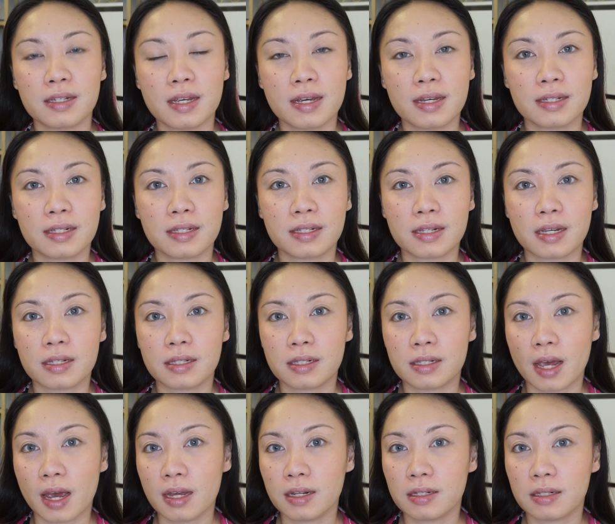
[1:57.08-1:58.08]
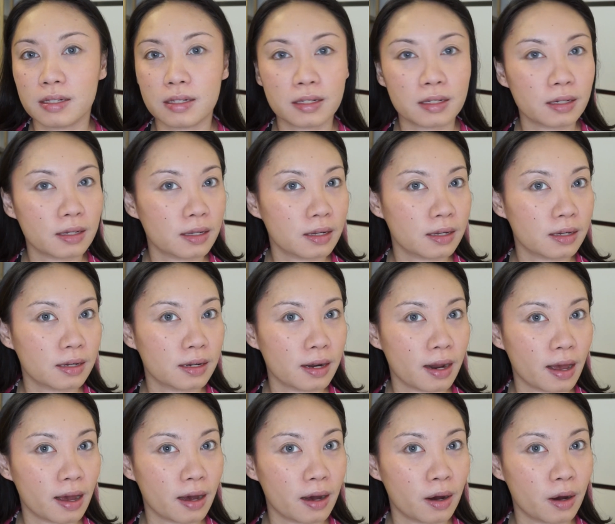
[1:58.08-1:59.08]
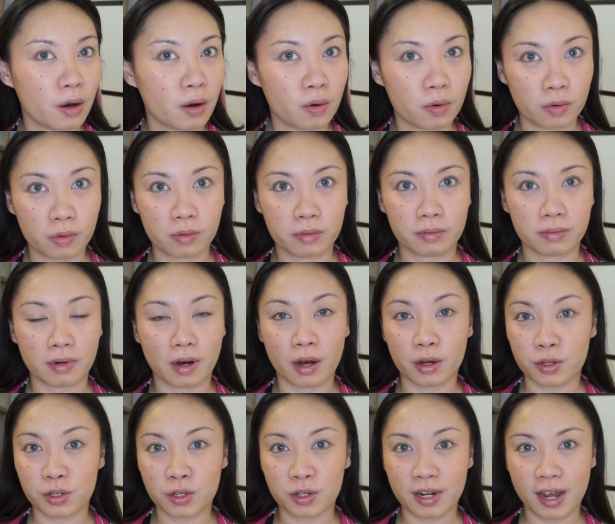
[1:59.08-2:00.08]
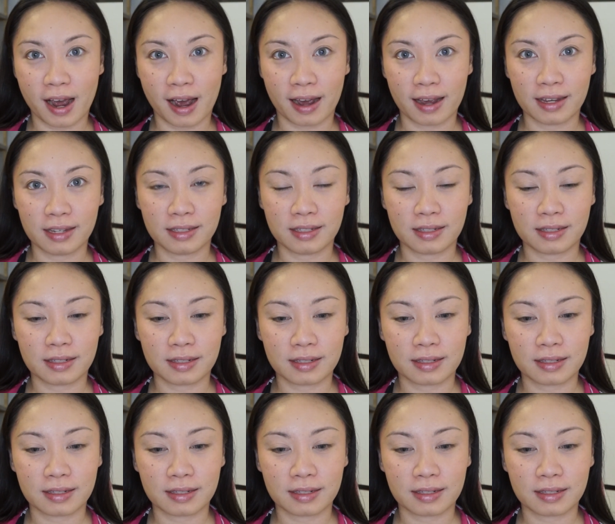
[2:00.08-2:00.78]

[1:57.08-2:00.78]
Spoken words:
is set. Now onto the eyes.